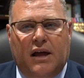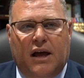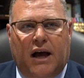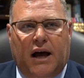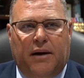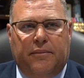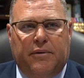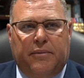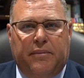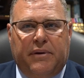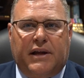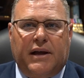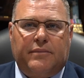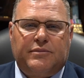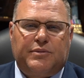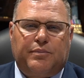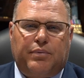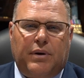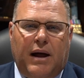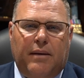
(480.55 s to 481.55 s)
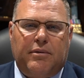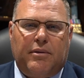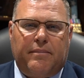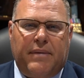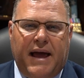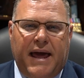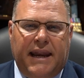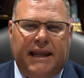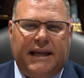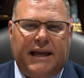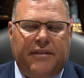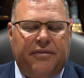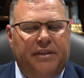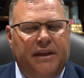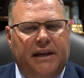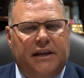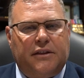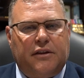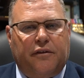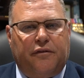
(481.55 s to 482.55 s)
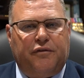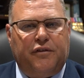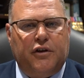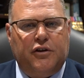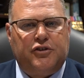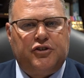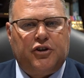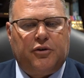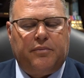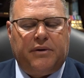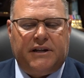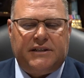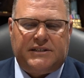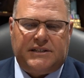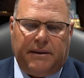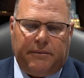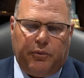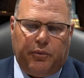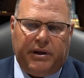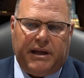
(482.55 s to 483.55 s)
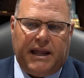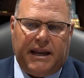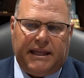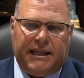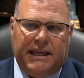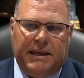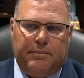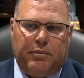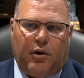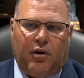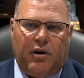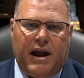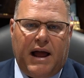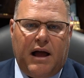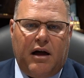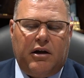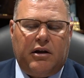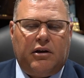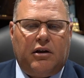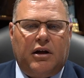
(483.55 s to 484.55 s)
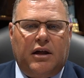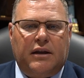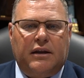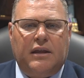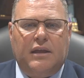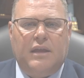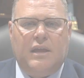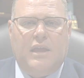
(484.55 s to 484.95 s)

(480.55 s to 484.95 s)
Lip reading: it becomes problematic, I think, in the future, but it's something we got to keep our eye out on.